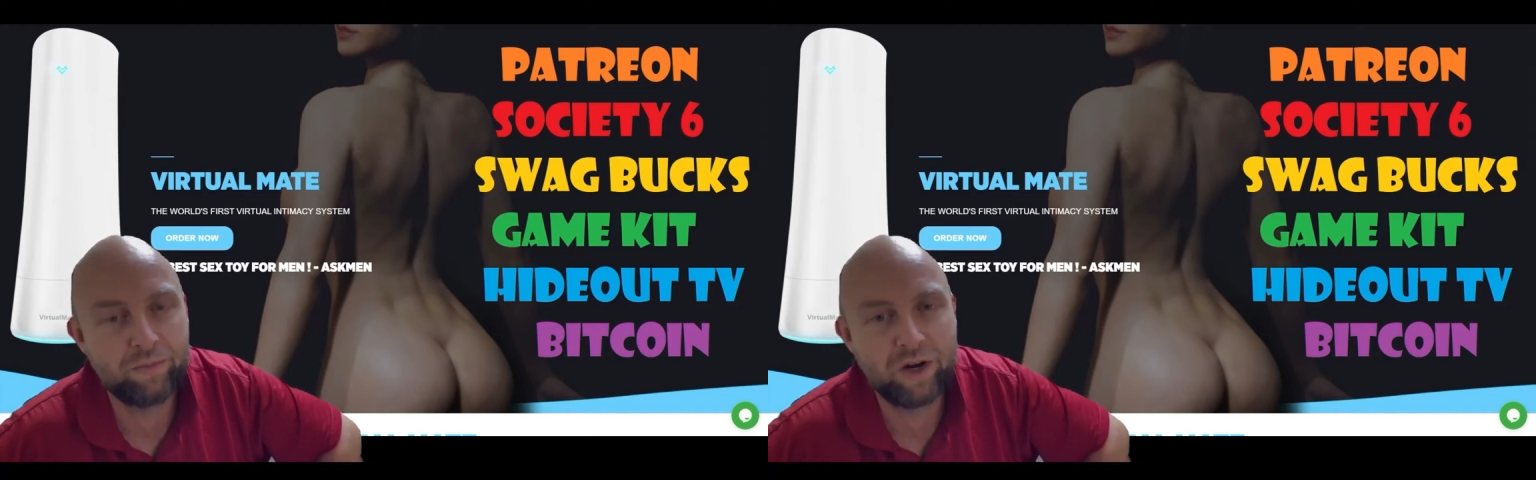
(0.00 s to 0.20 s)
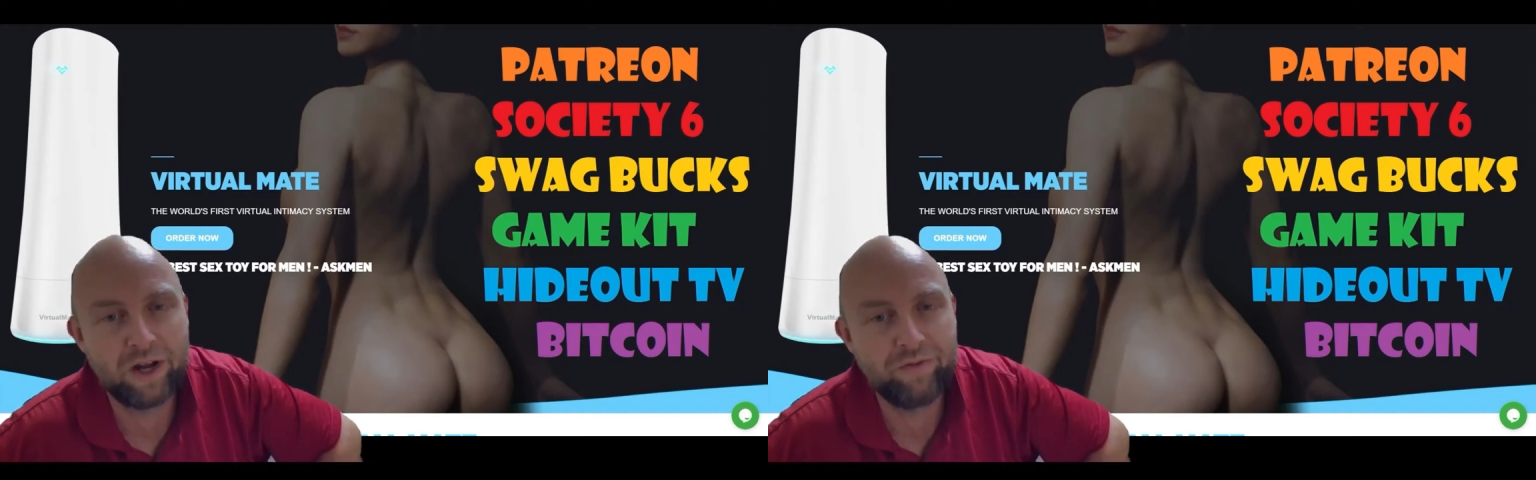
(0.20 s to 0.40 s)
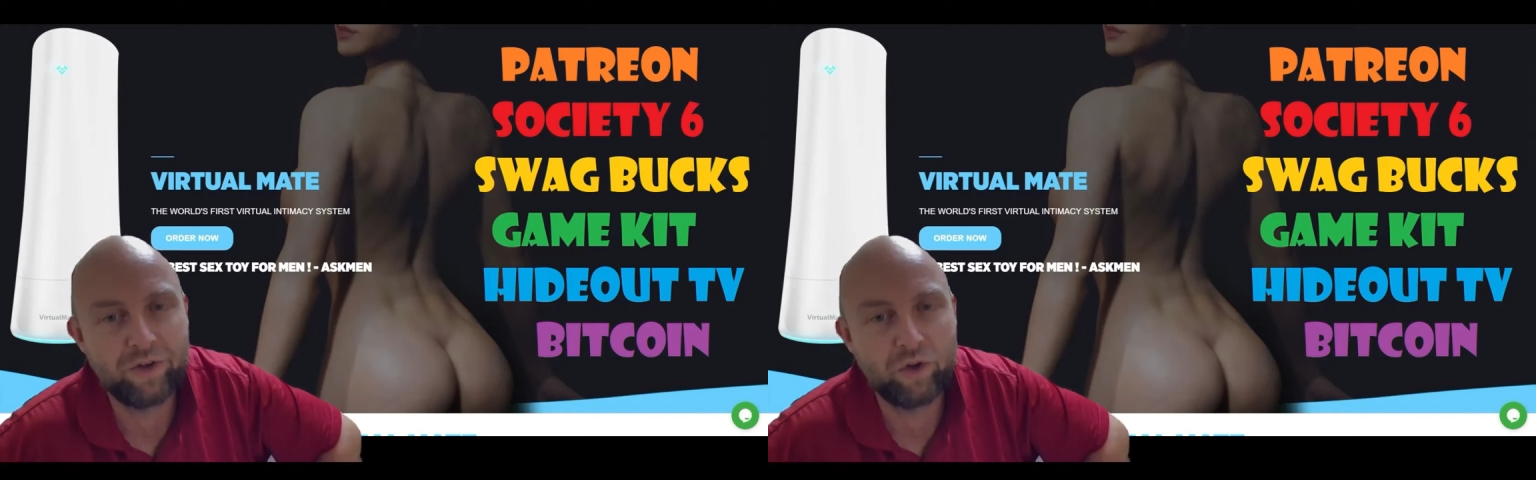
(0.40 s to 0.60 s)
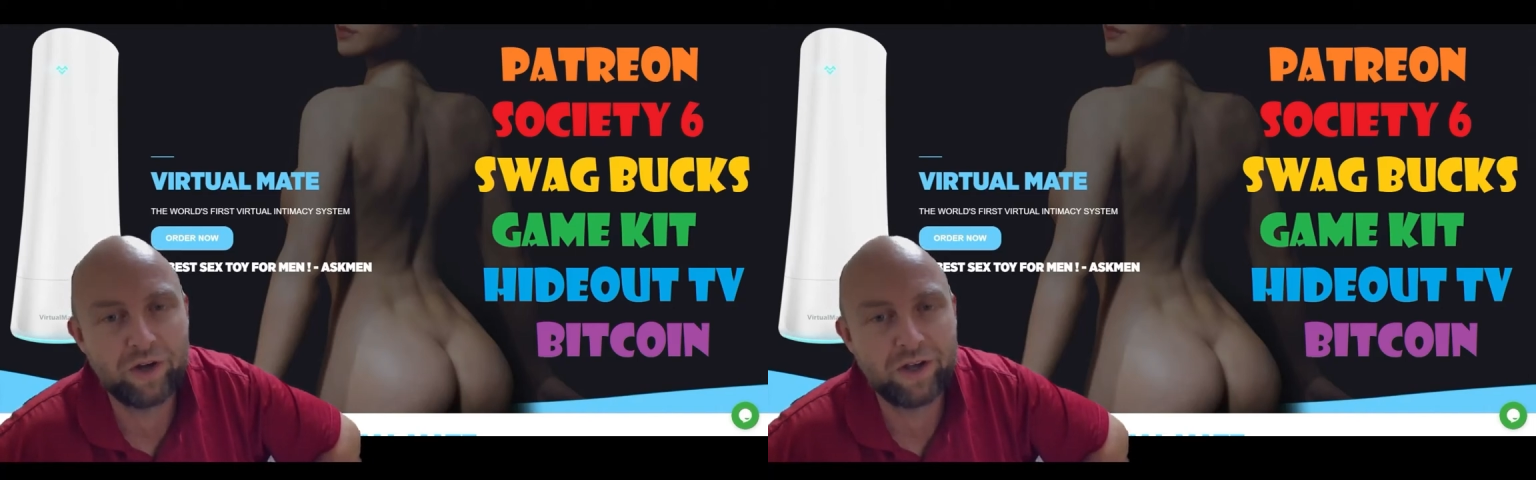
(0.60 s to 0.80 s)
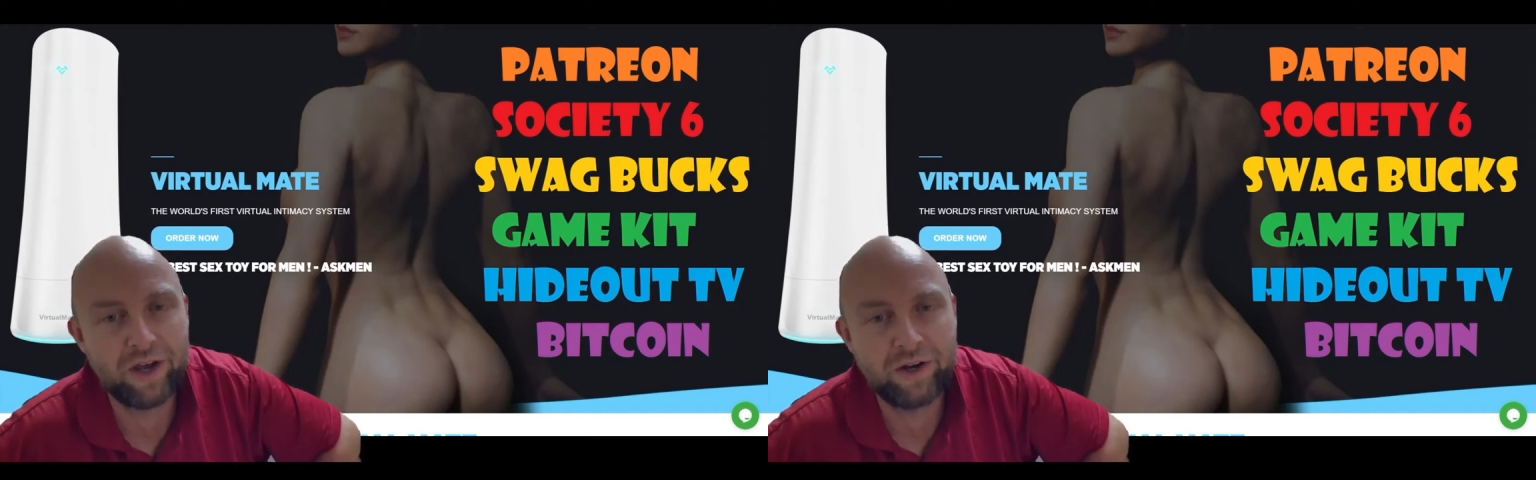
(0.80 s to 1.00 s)
Not having
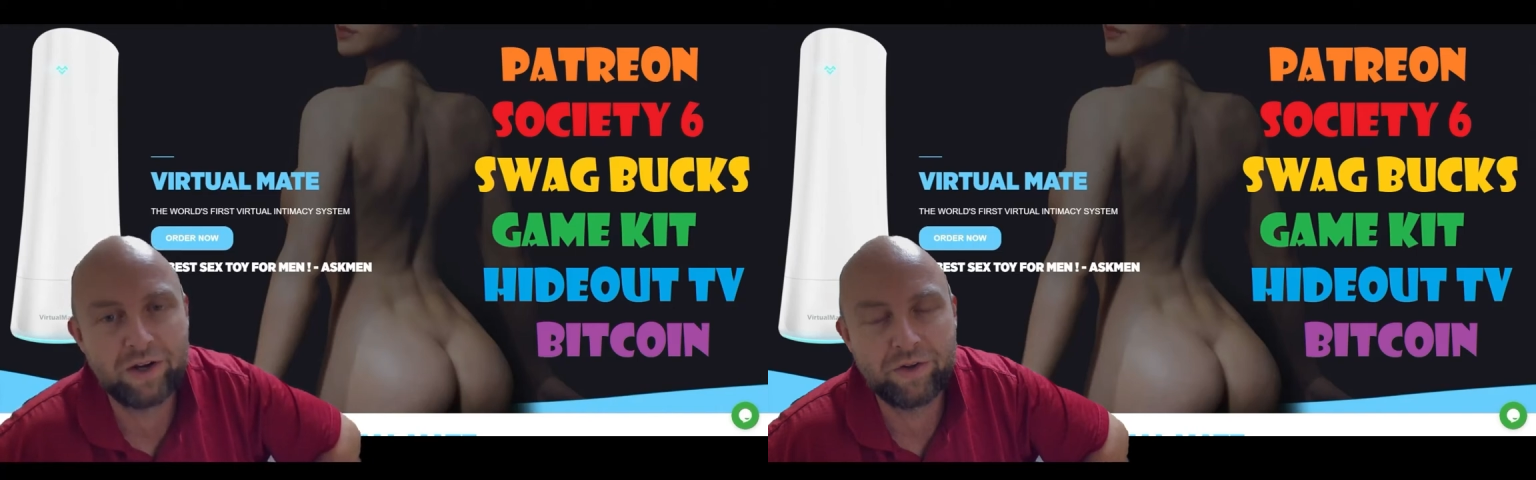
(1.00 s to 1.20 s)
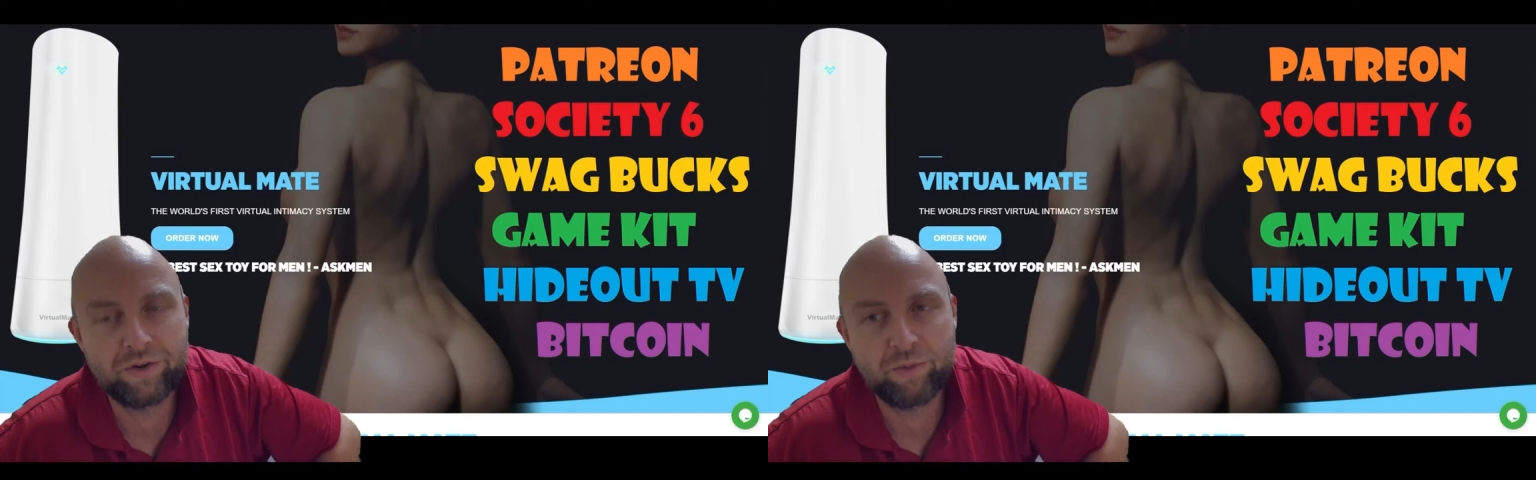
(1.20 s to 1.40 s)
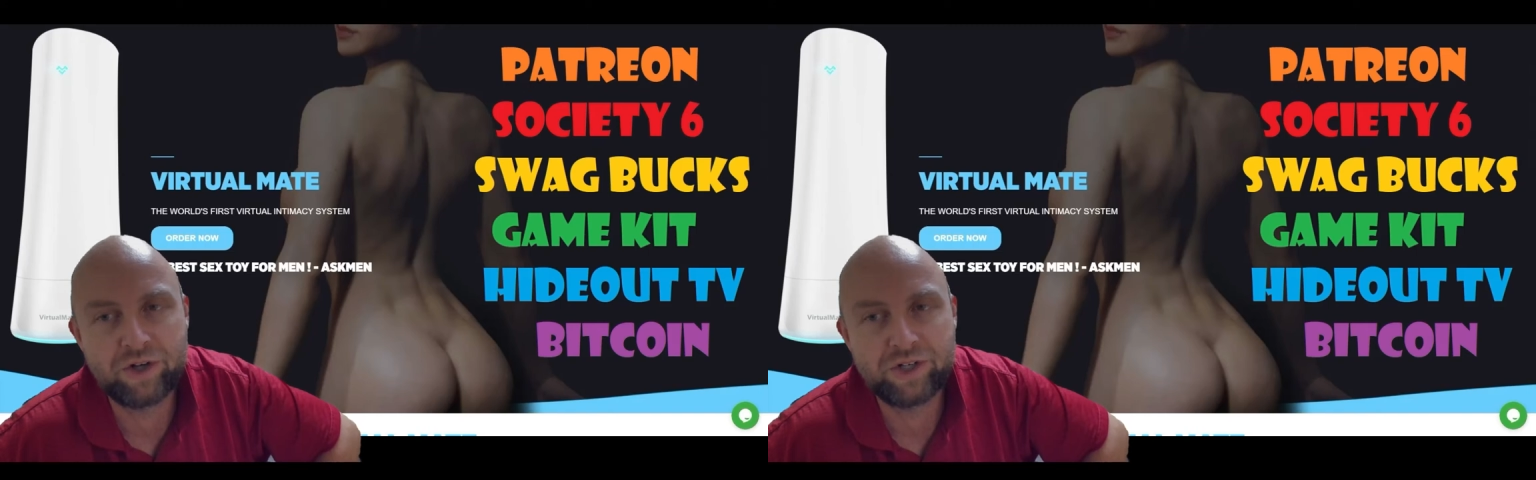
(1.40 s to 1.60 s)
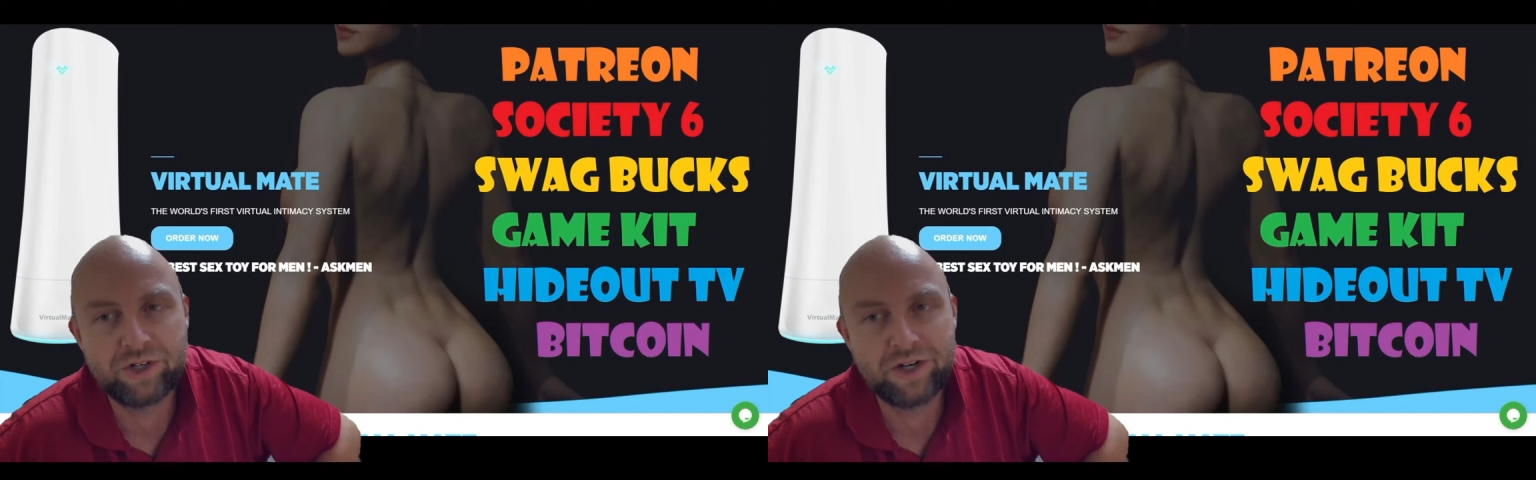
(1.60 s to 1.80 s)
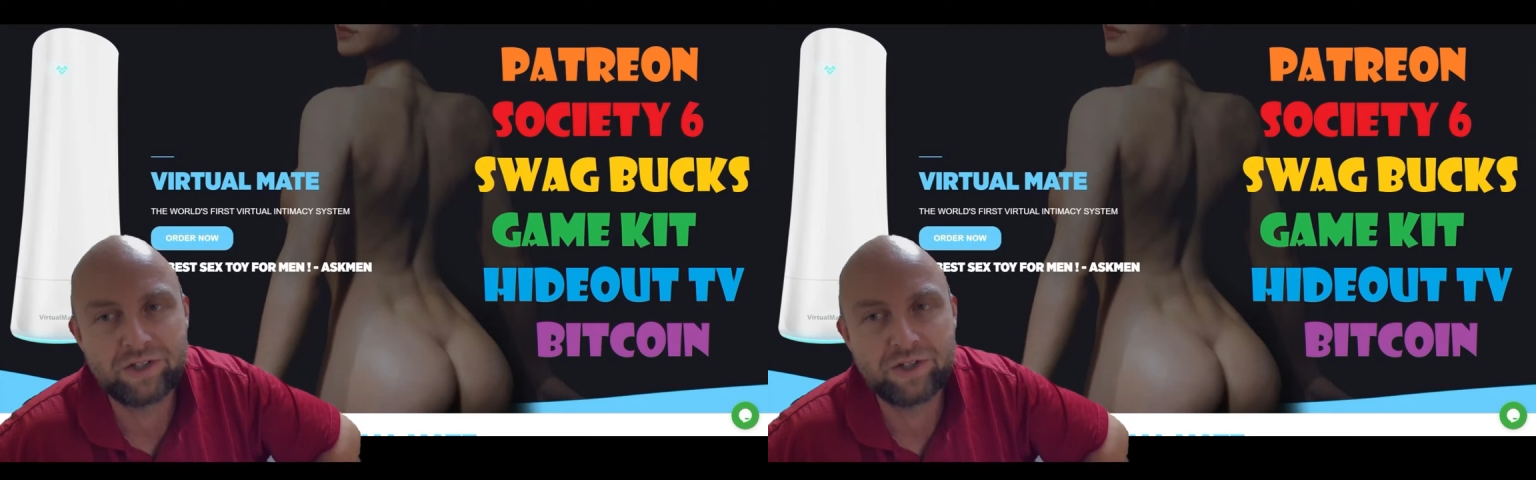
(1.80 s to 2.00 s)
luck adding other
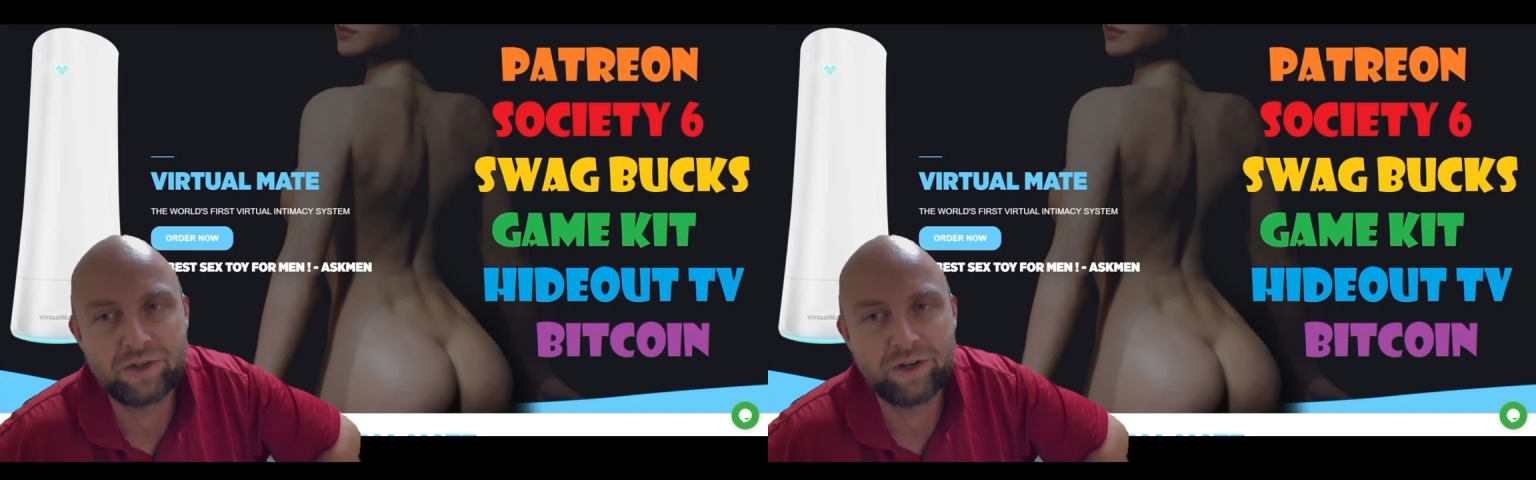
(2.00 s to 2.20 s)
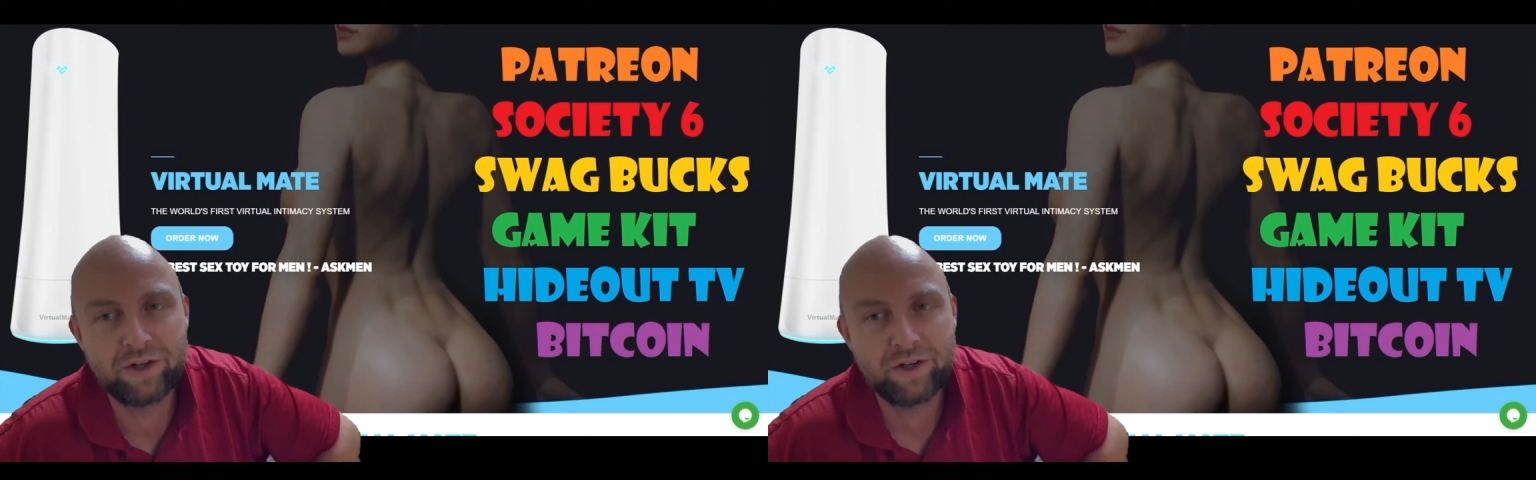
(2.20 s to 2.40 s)
merchandise to it.